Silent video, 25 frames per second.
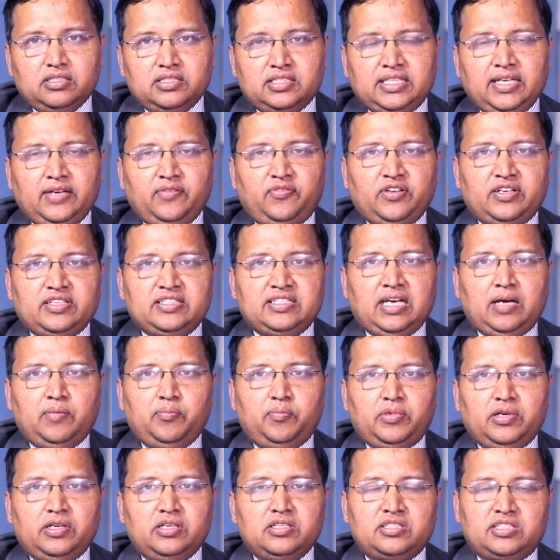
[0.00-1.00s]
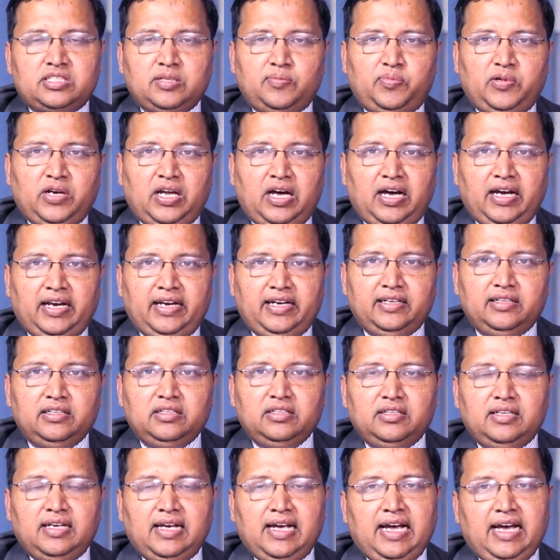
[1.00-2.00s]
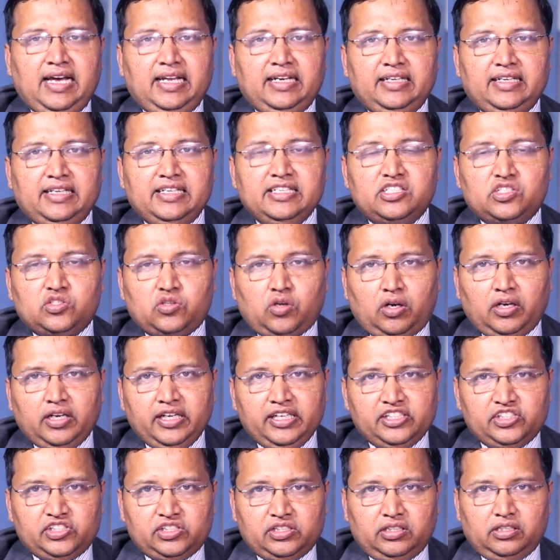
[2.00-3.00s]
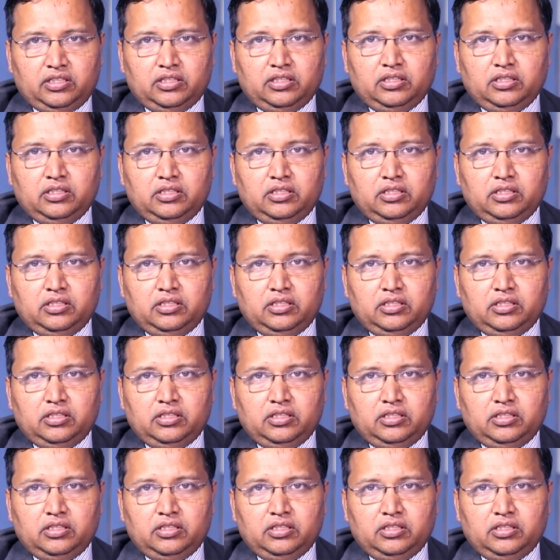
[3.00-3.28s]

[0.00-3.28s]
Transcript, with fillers: say for example, supply and installation.